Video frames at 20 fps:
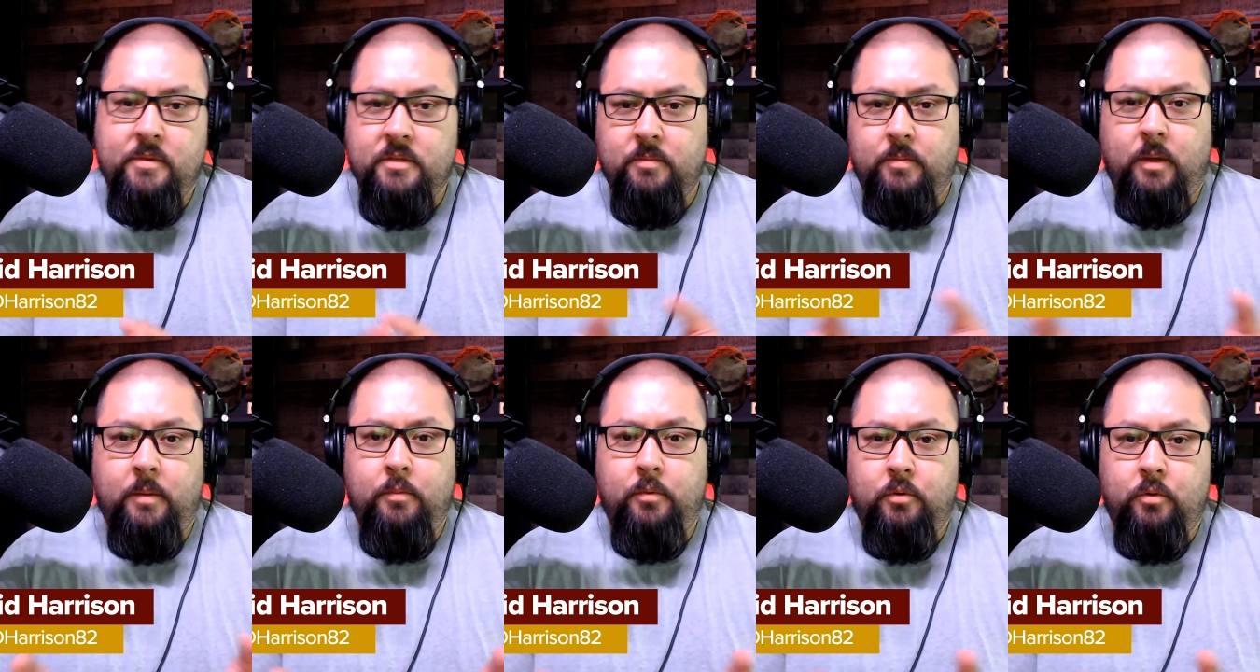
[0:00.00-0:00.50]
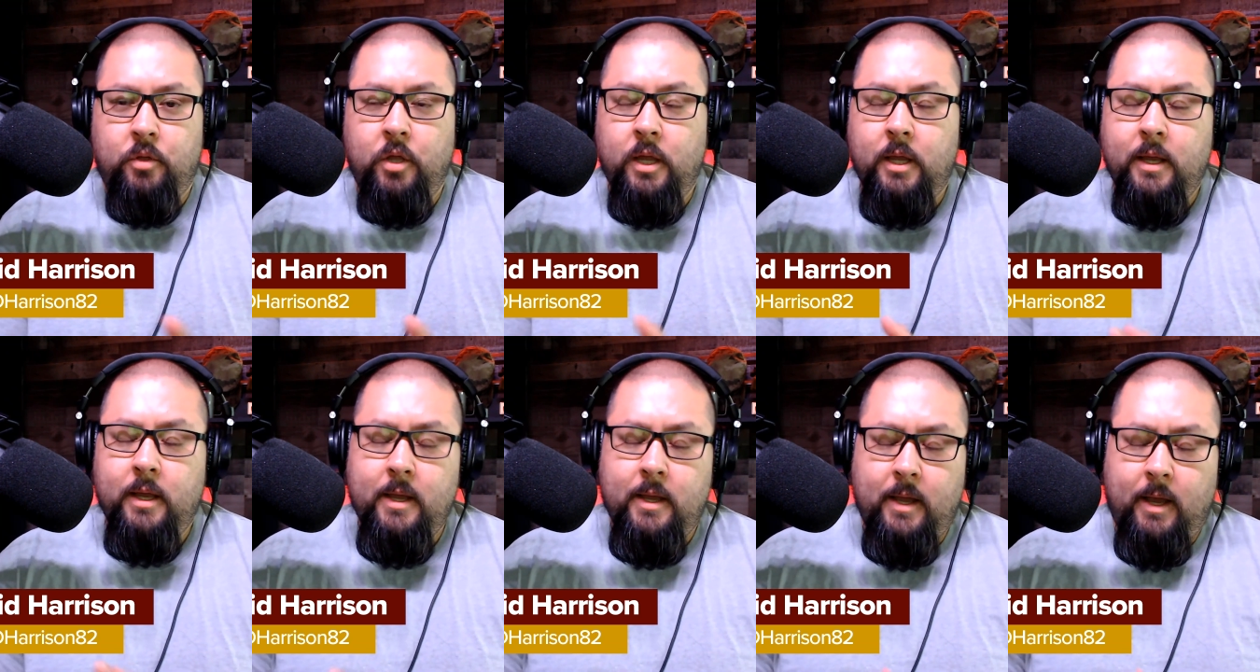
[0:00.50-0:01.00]
And some people
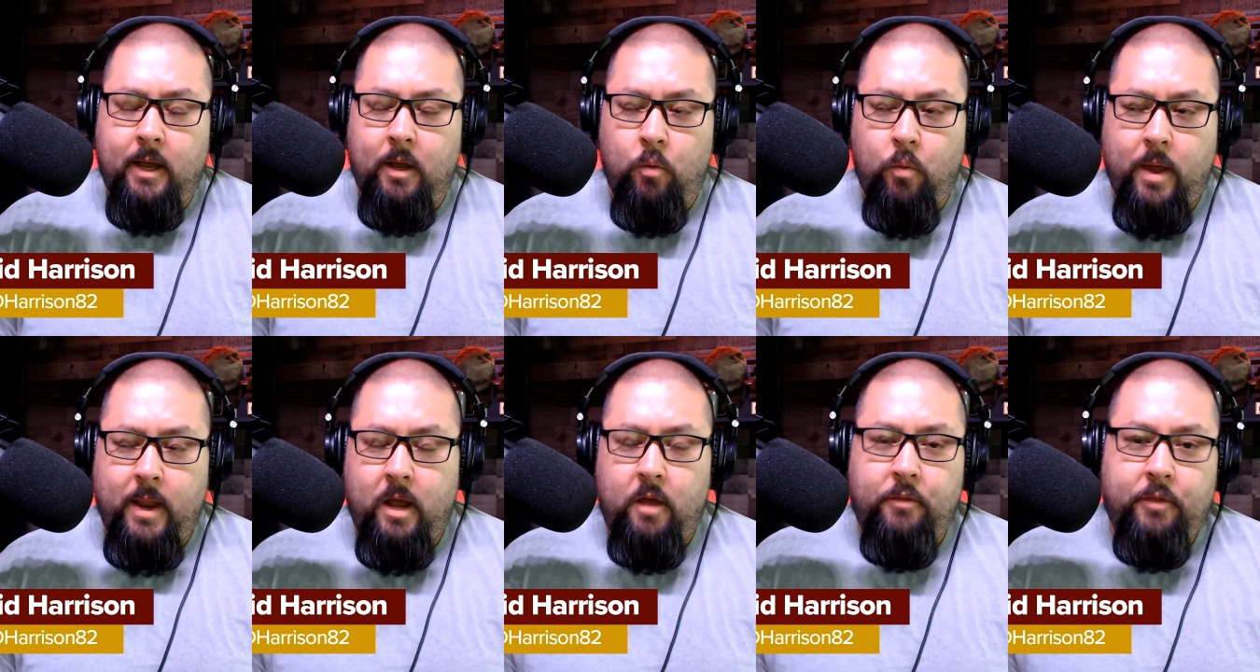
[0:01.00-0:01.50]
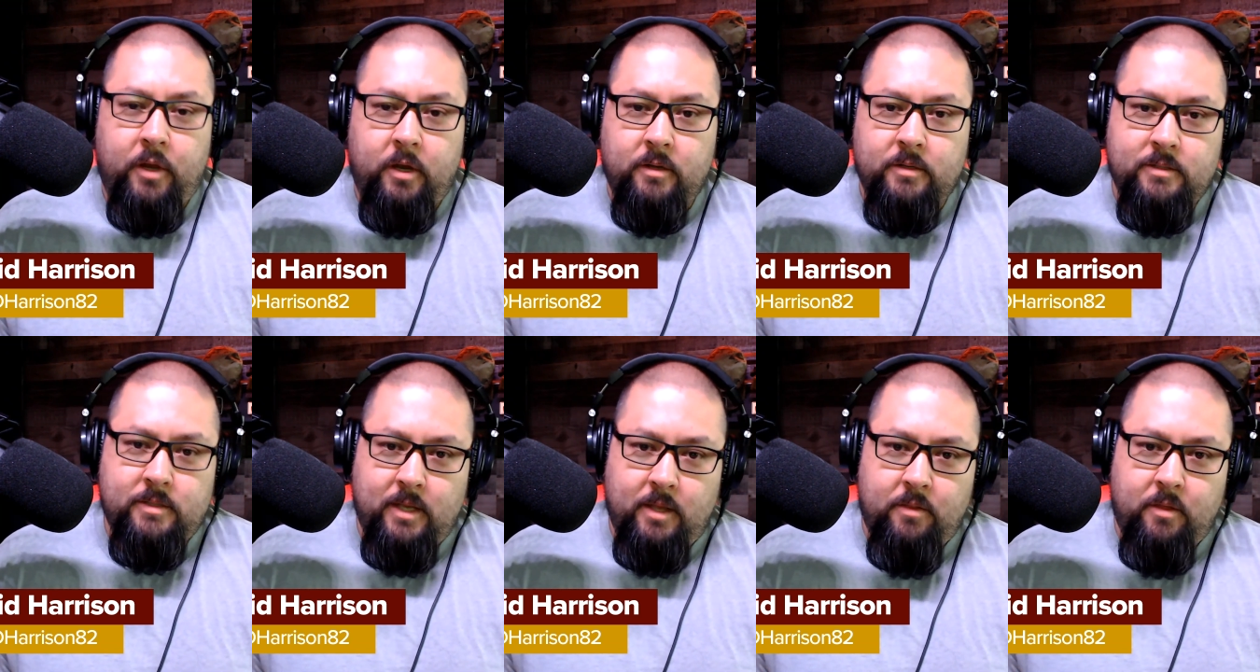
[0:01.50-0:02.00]
went out there
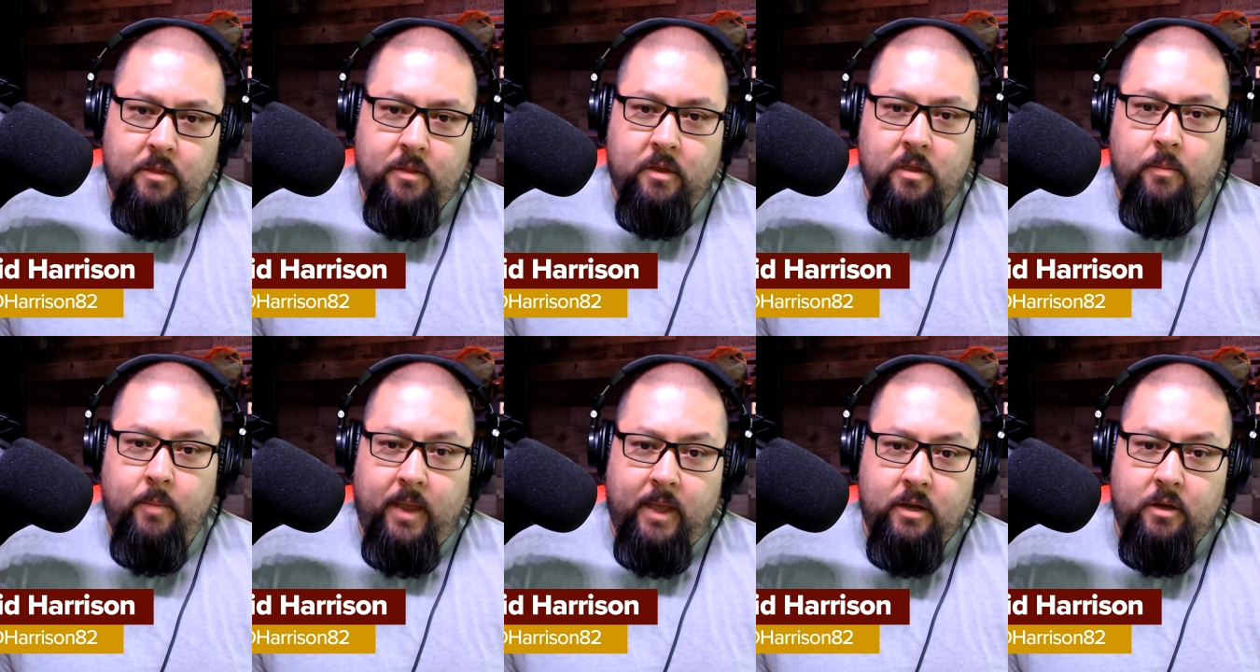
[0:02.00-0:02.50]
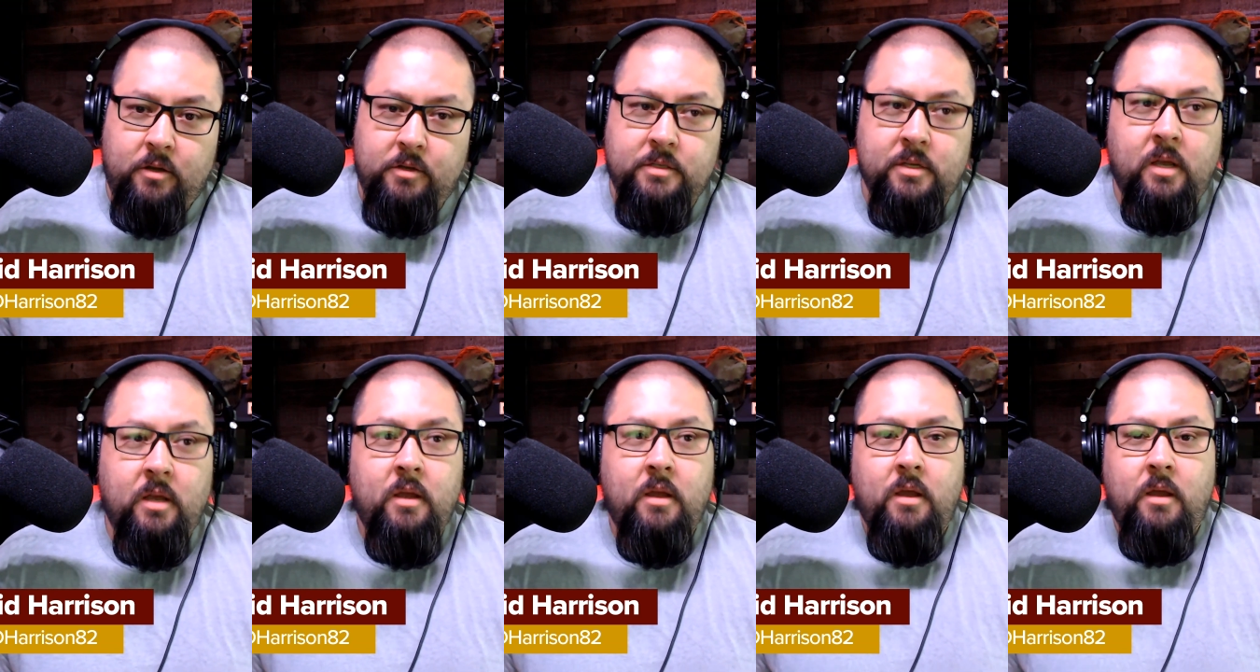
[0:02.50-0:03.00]
and said that the
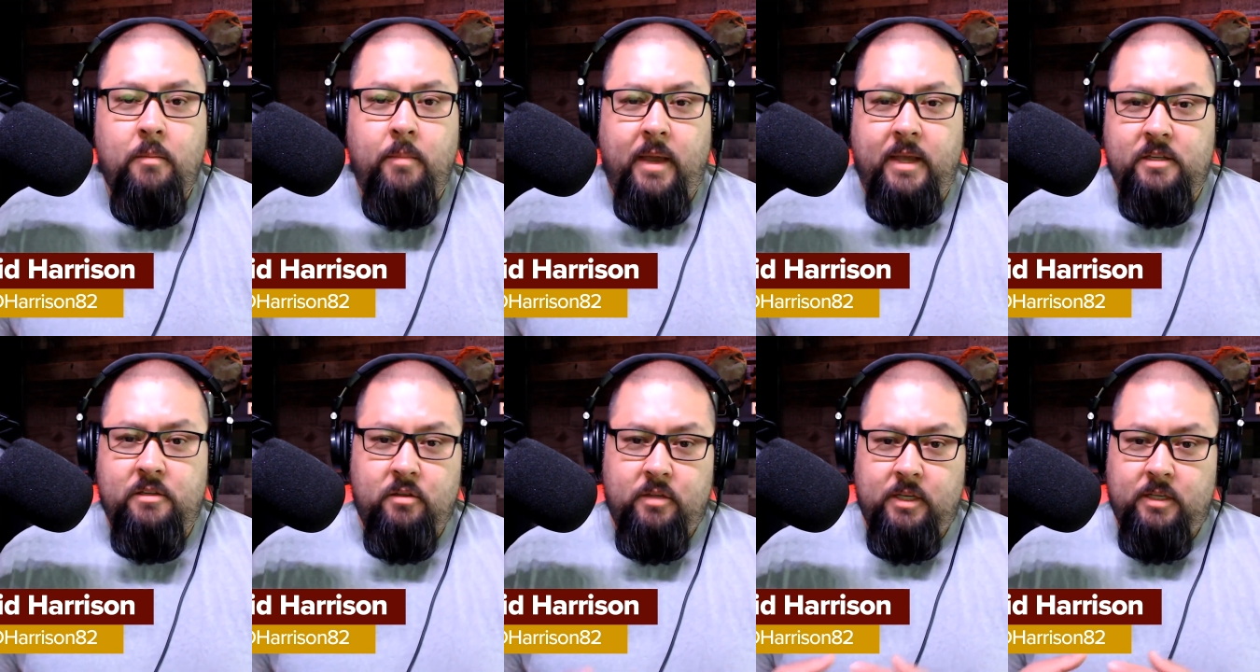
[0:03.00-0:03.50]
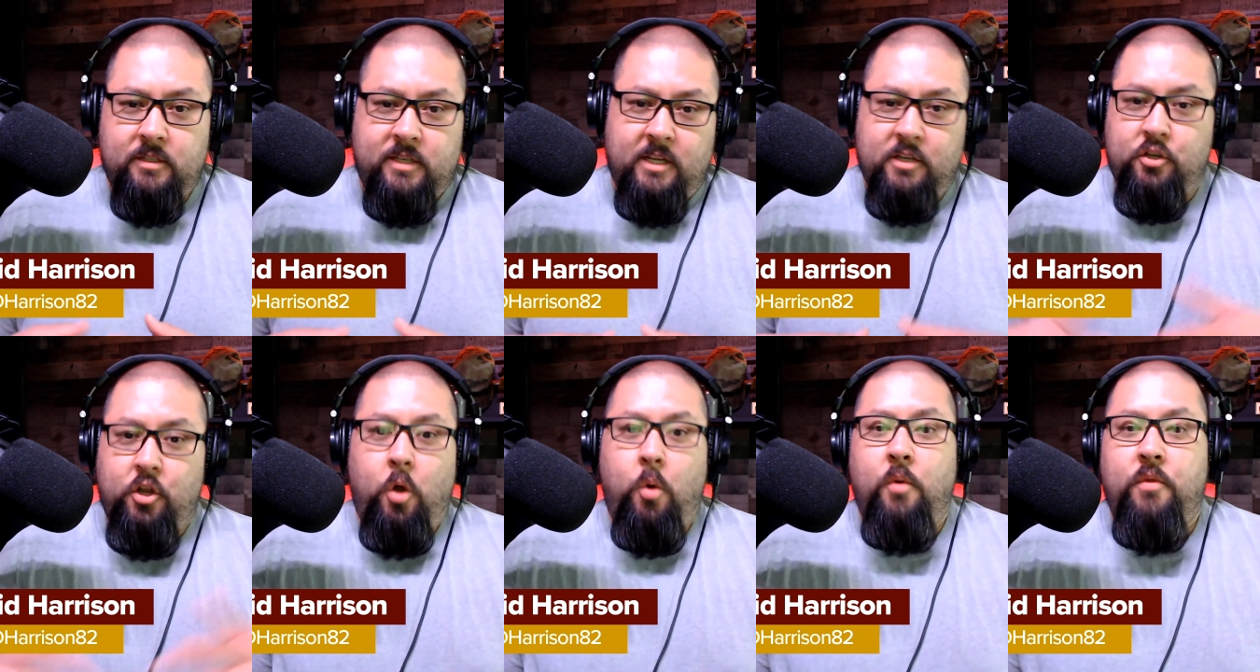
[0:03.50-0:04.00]
Commanders basically
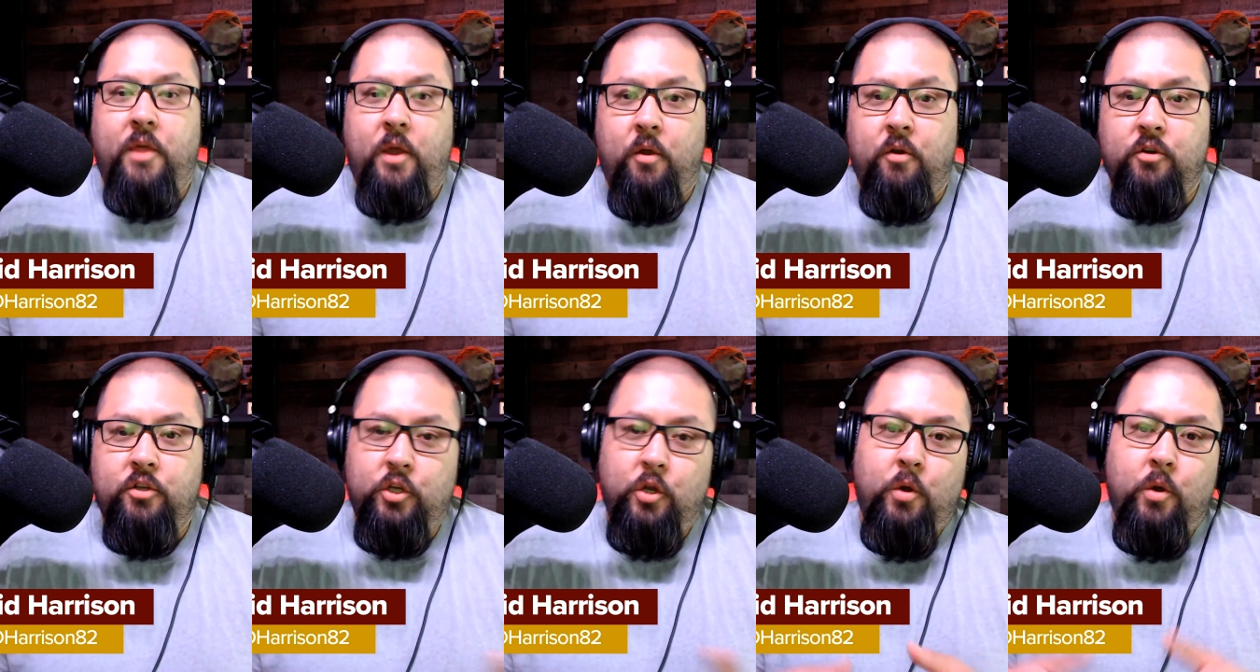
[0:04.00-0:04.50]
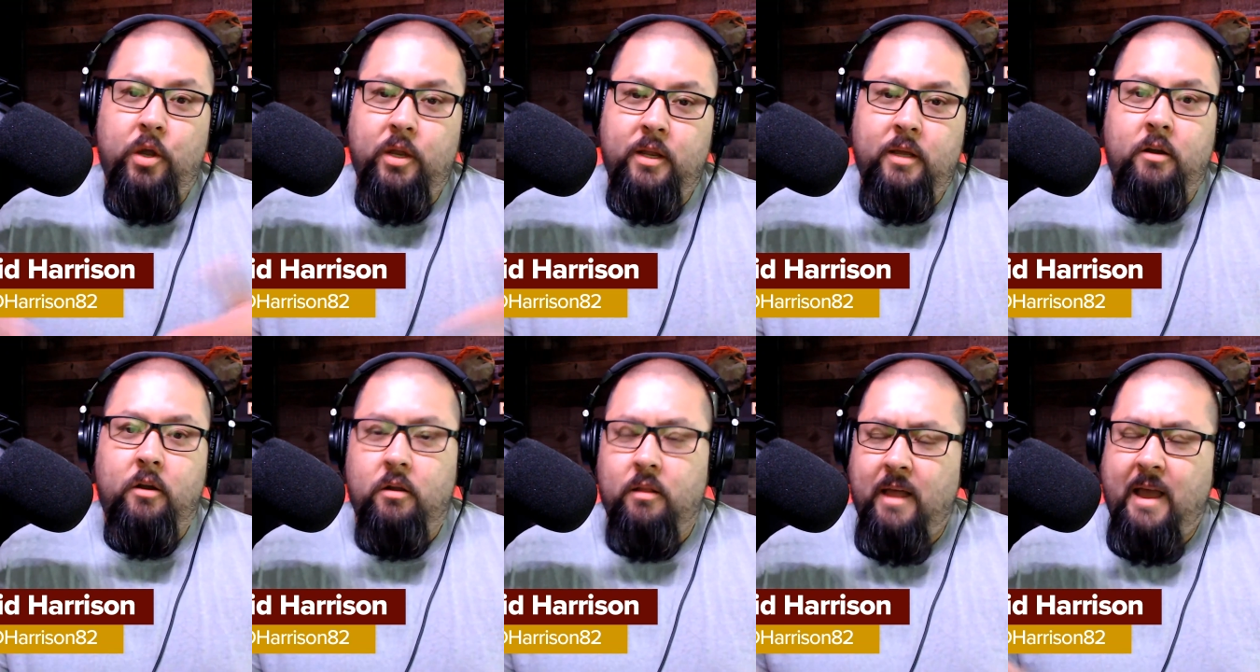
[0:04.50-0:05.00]
didn't know what they were doing
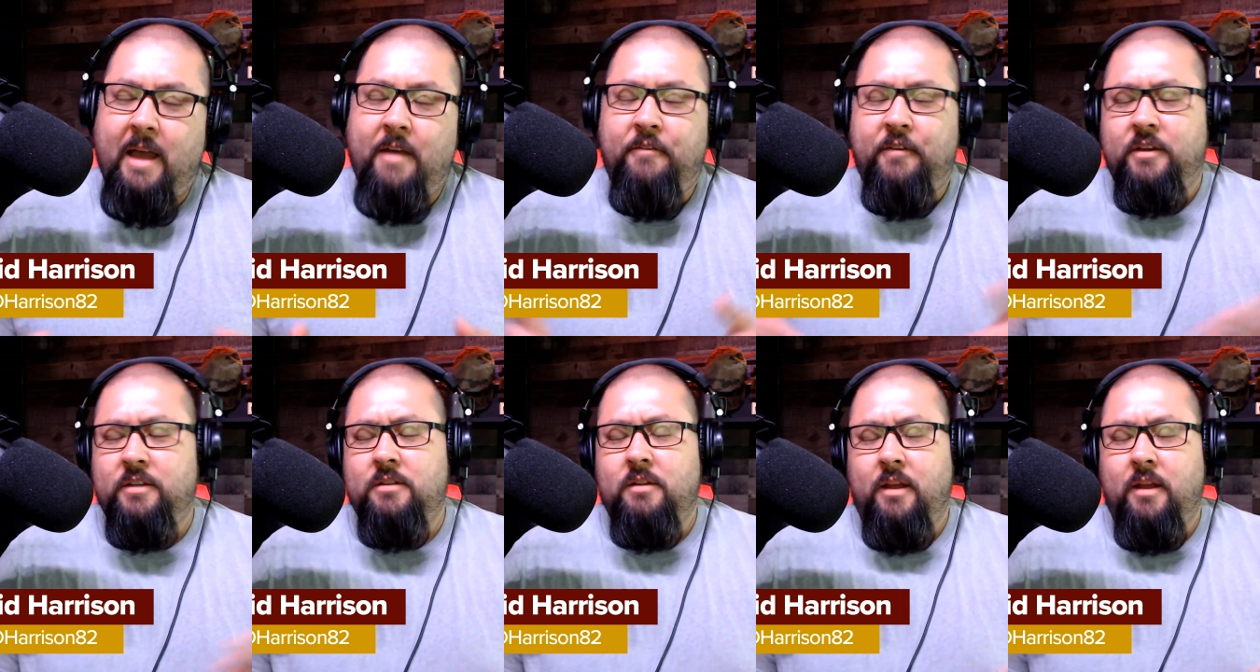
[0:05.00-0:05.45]
and are laughing,